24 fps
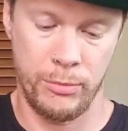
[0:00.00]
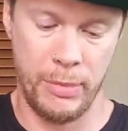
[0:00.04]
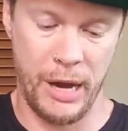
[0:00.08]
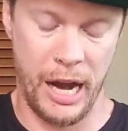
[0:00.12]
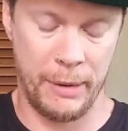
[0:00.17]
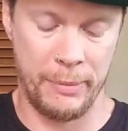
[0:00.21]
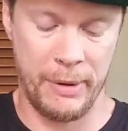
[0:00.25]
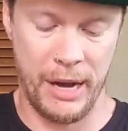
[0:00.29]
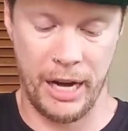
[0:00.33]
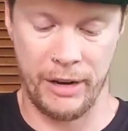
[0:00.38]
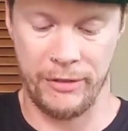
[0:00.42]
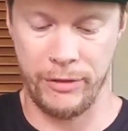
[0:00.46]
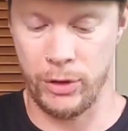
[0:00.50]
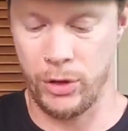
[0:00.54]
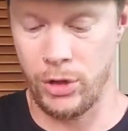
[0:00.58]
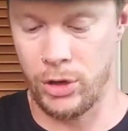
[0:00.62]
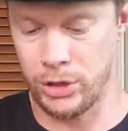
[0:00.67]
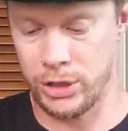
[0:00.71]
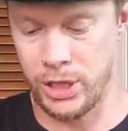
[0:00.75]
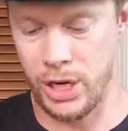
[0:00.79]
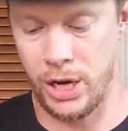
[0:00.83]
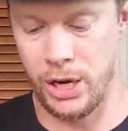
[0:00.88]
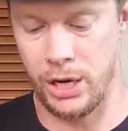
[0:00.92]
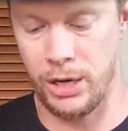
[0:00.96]
backpack for a
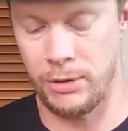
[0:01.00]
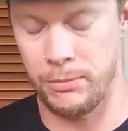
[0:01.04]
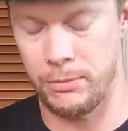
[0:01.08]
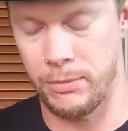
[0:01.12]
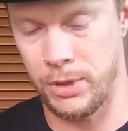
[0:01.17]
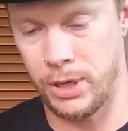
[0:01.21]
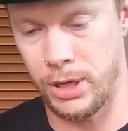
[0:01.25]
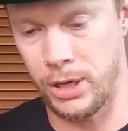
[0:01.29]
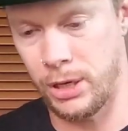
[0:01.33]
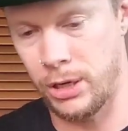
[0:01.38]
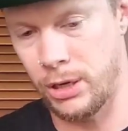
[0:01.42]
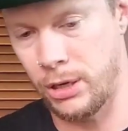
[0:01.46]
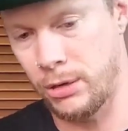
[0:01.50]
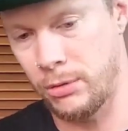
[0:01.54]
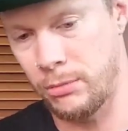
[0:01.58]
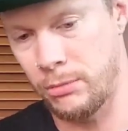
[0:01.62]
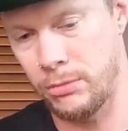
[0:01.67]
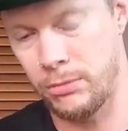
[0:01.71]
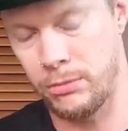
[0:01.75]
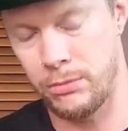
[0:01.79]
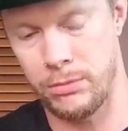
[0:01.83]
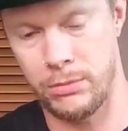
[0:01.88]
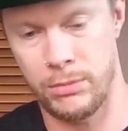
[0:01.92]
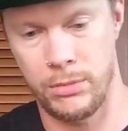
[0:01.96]
long
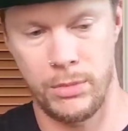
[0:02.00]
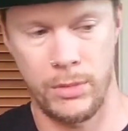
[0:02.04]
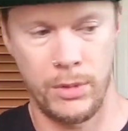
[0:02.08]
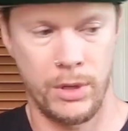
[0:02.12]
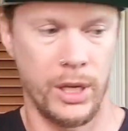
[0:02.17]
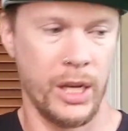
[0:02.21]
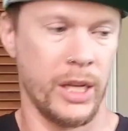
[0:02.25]
time.